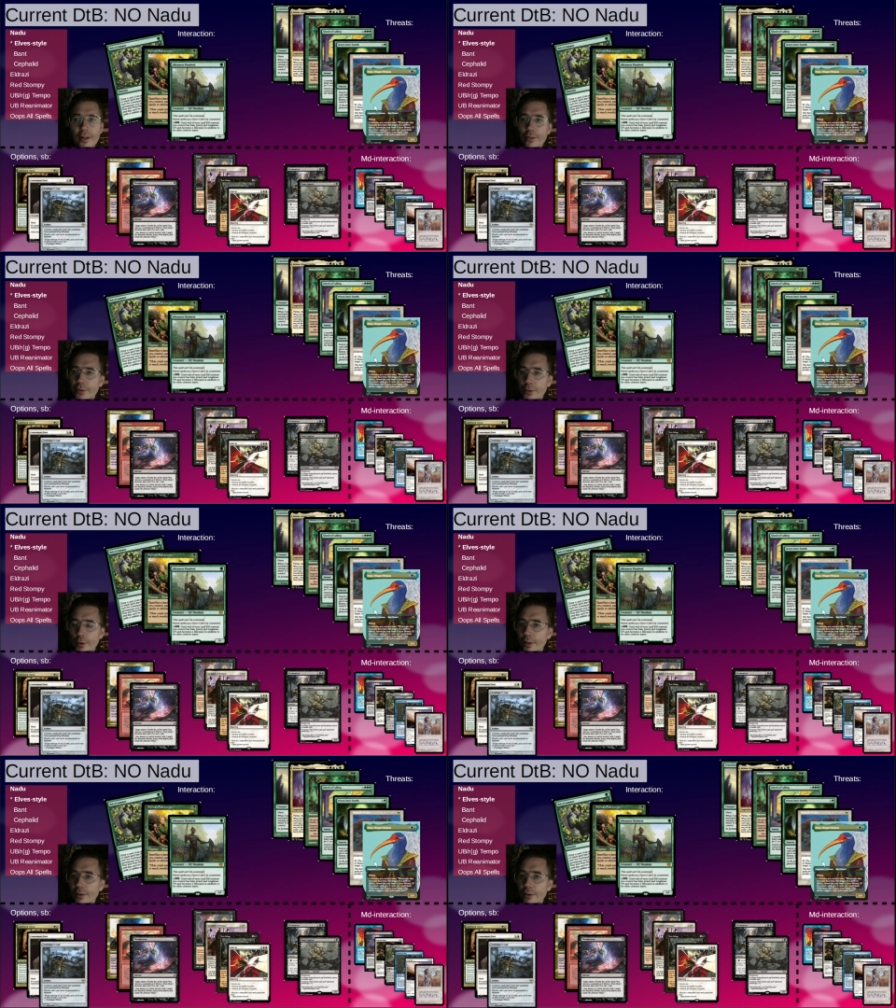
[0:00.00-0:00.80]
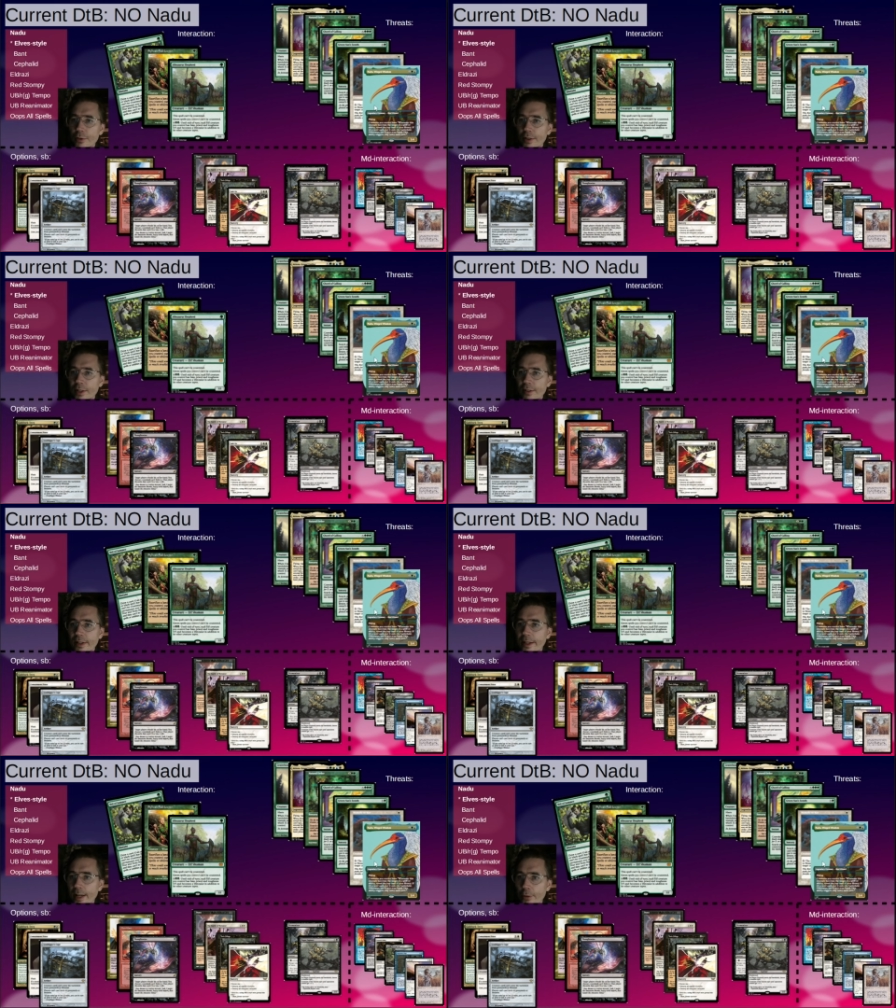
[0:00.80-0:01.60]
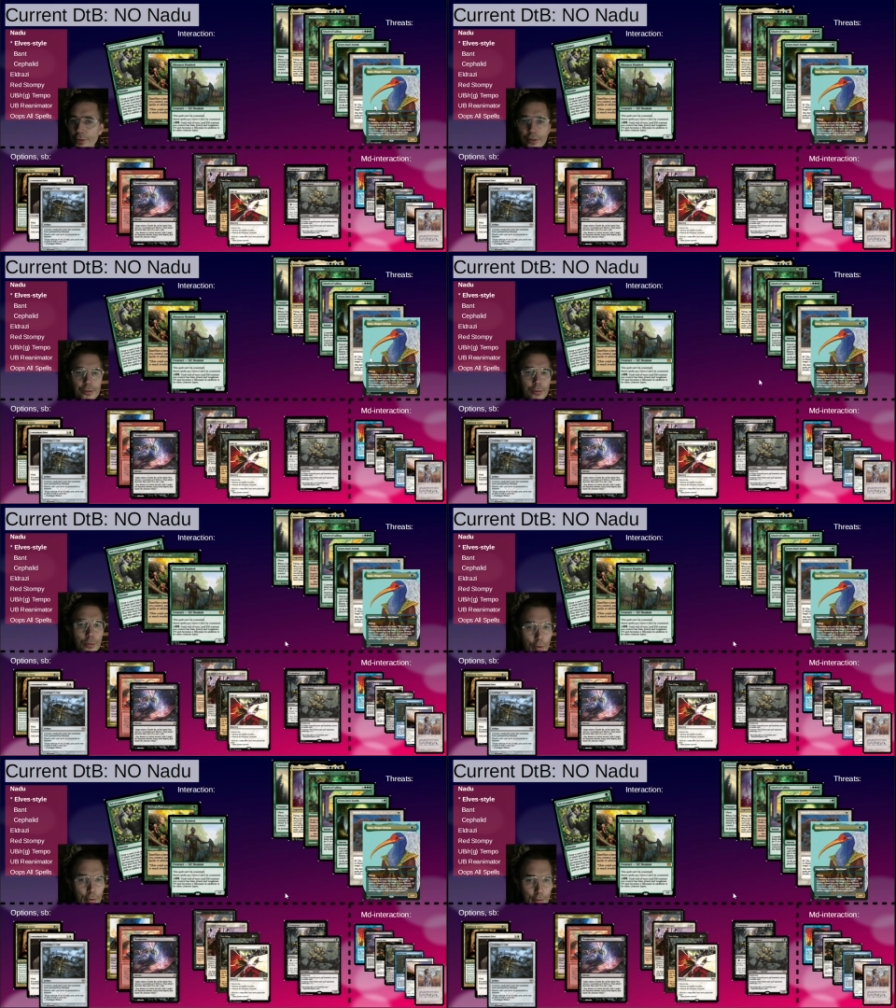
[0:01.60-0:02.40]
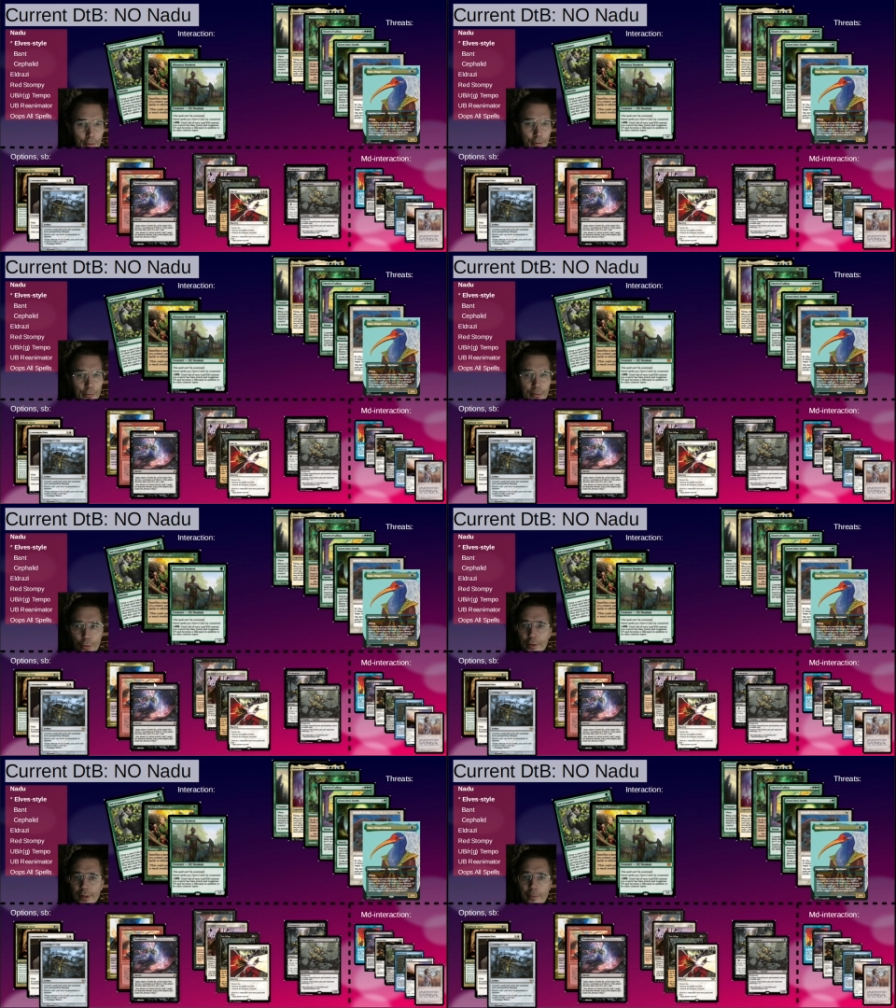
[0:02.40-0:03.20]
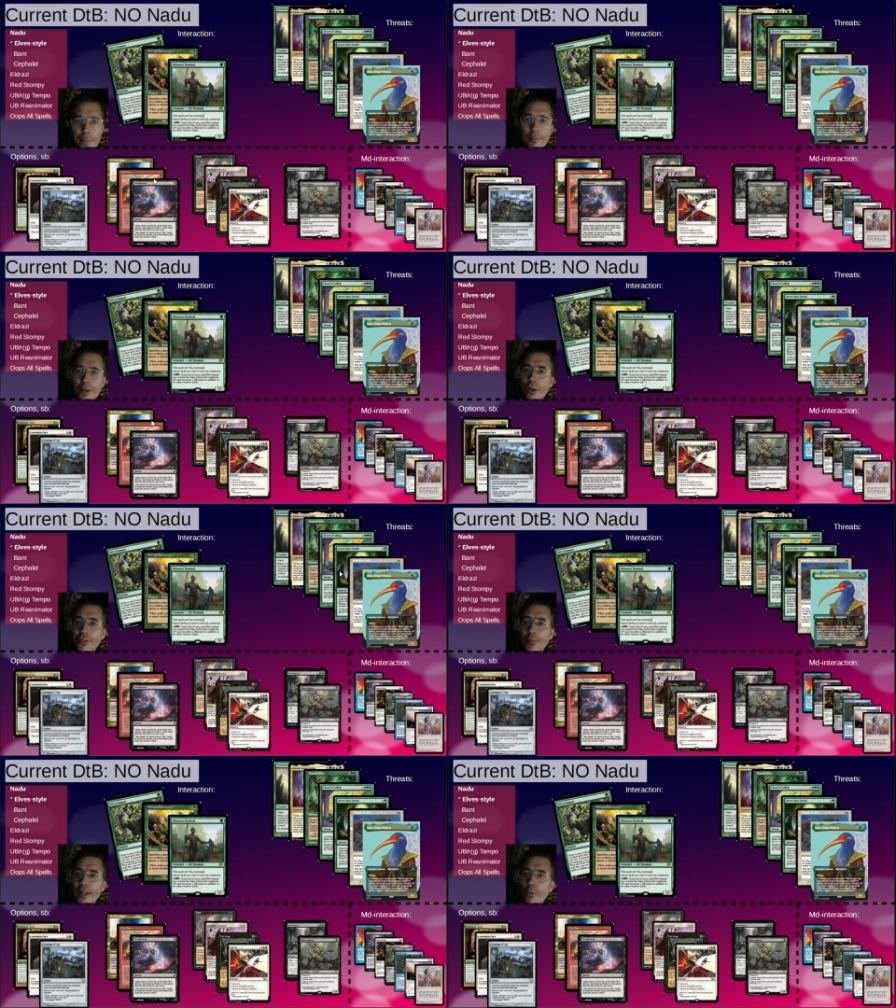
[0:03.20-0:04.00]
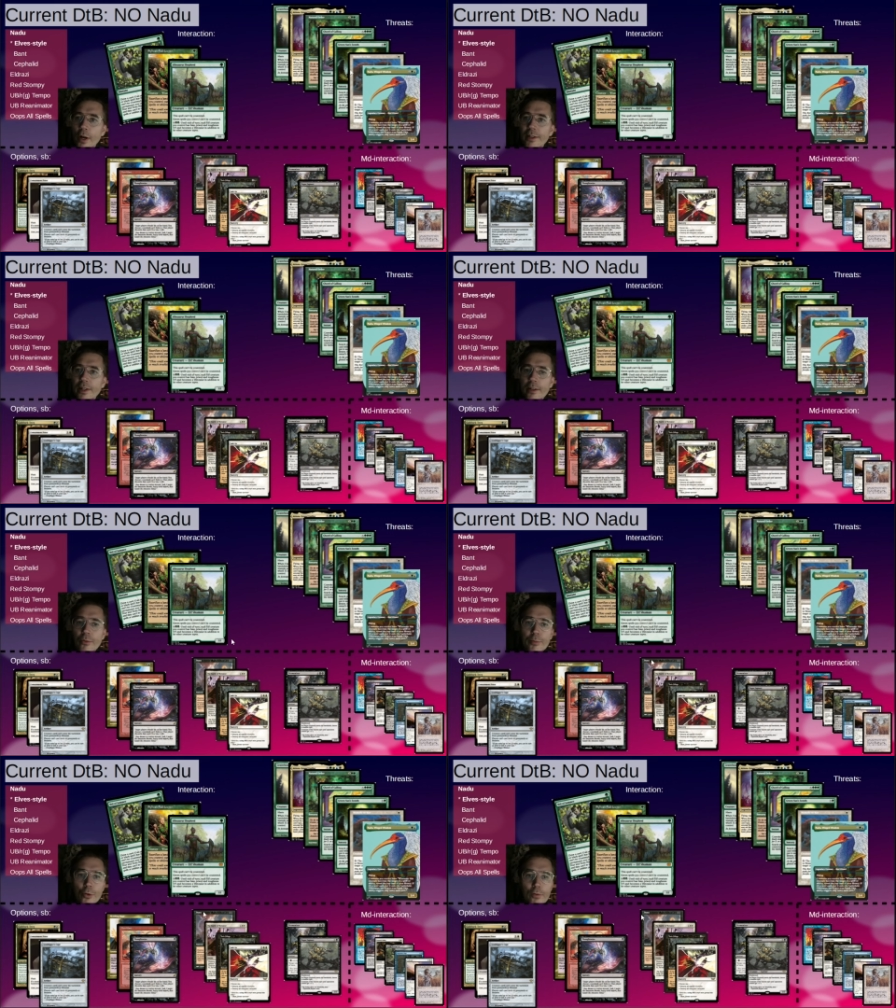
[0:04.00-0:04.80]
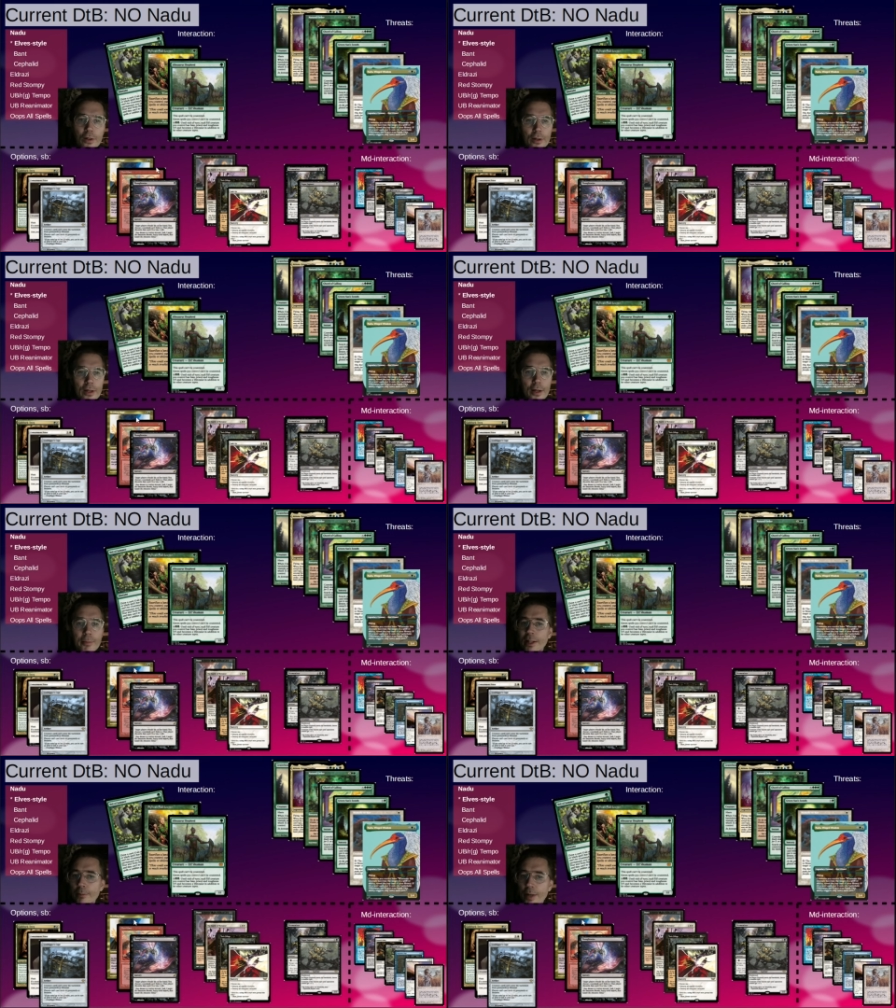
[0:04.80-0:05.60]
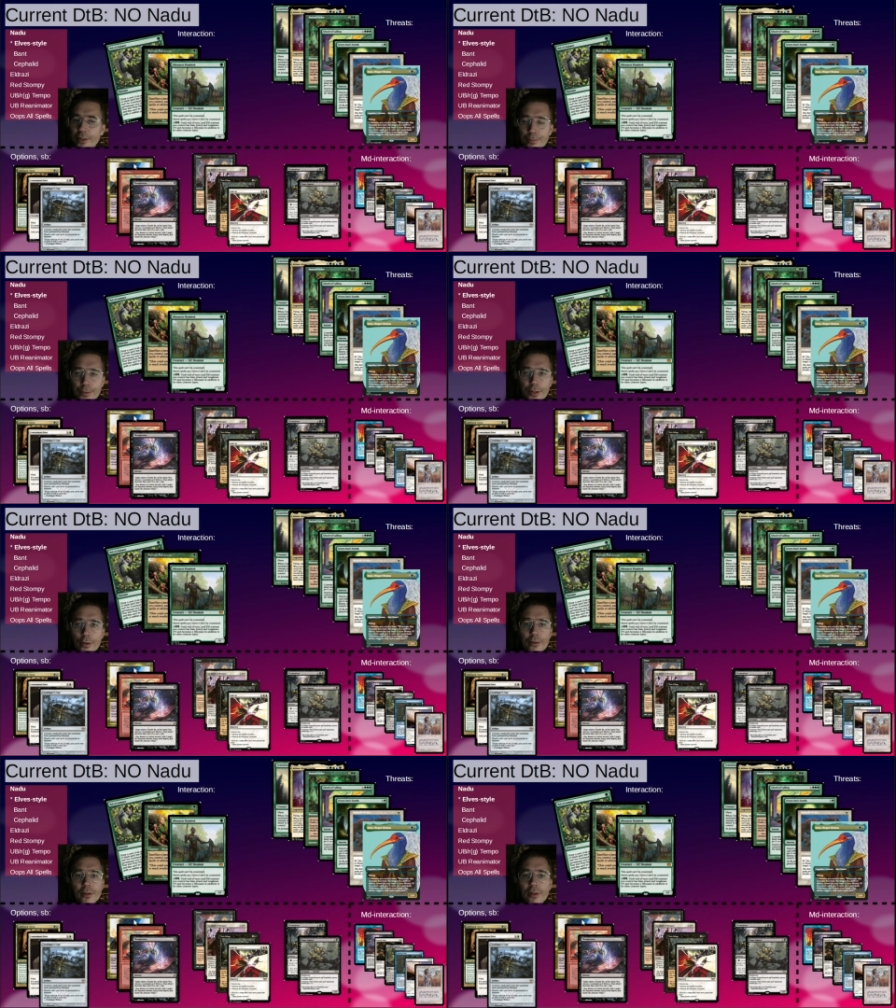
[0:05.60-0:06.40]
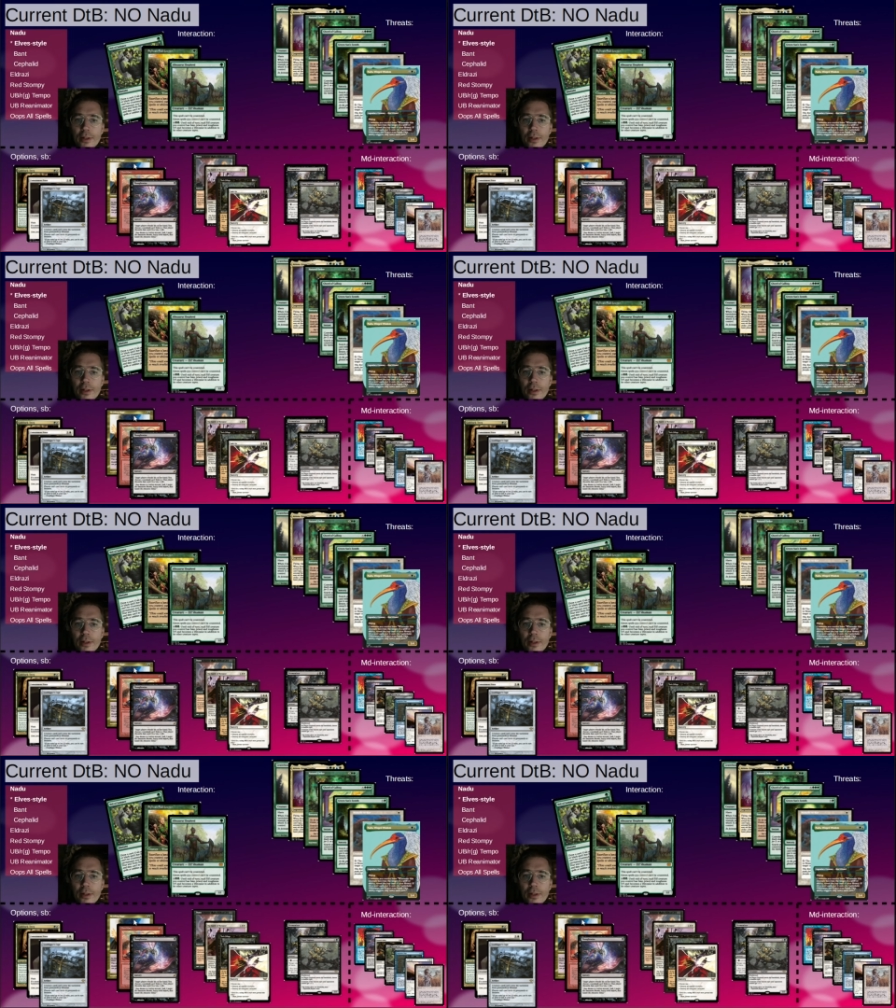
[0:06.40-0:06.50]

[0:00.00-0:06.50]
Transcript: so you can easily counter Nadu or remove it. Because they're playing quite little removal, Meddling Mage is pretty good.